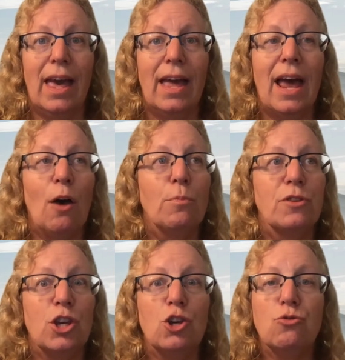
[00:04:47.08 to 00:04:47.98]
It helps
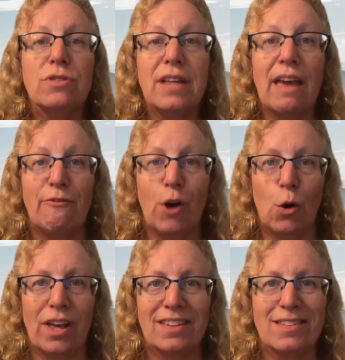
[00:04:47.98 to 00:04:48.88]
you stay
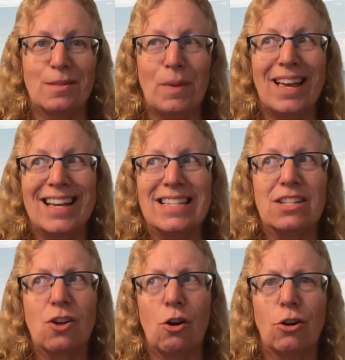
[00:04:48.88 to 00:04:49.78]
focused because
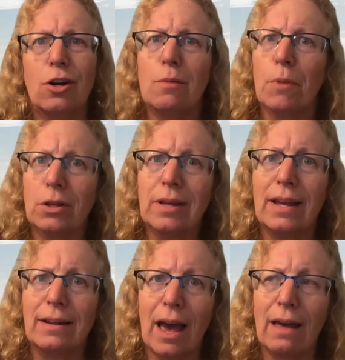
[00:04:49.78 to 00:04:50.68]
it's harder to
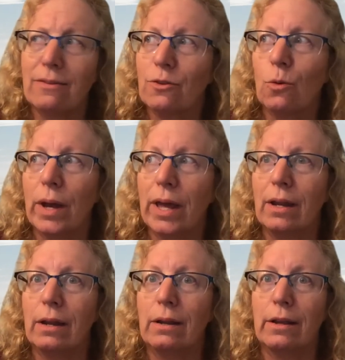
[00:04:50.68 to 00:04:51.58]
multitask
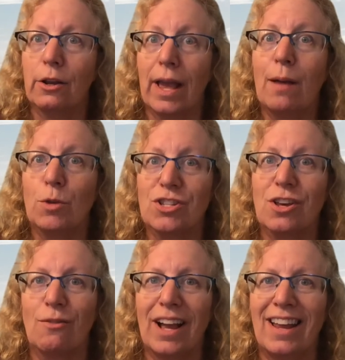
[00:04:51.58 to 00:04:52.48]
when your camera's
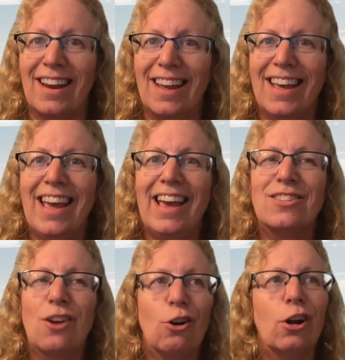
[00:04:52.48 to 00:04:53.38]
on, right? It's
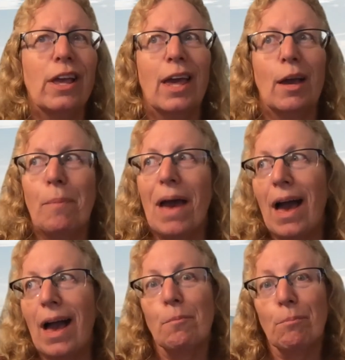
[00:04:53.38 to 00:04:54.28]
harder to kick
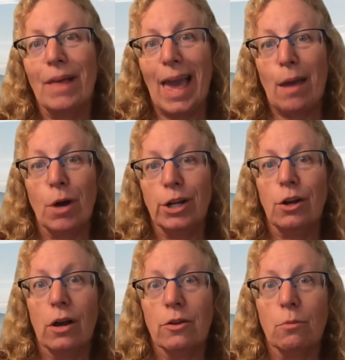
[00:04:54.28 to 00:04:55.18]
back and game on
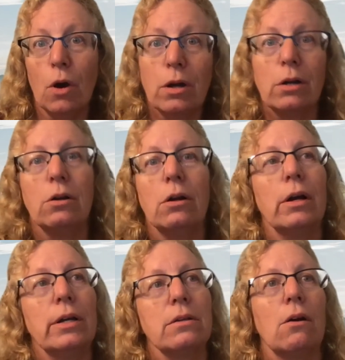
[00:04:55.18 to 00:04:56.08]
your other monitor.
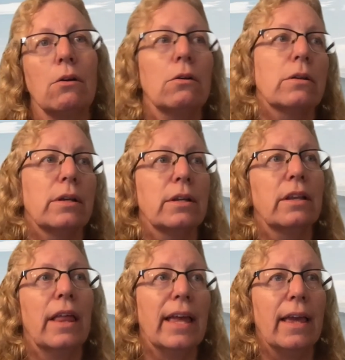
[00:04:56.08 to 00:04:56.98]
It's harder to
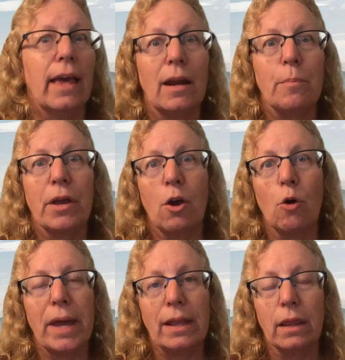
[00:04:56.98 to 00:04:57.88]
like get up and go
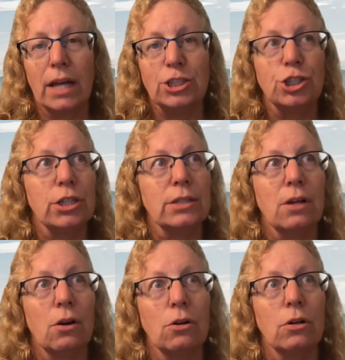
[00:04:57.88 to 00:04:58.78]
make lunch. It's
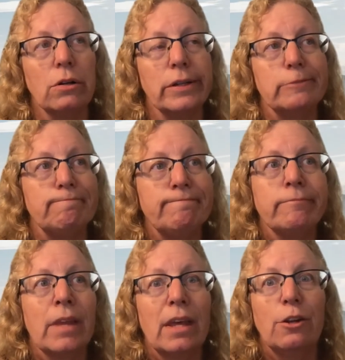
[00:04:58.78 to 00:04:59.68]
harder to
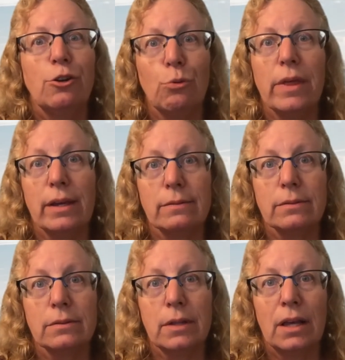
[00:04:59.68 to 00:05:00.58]
do things.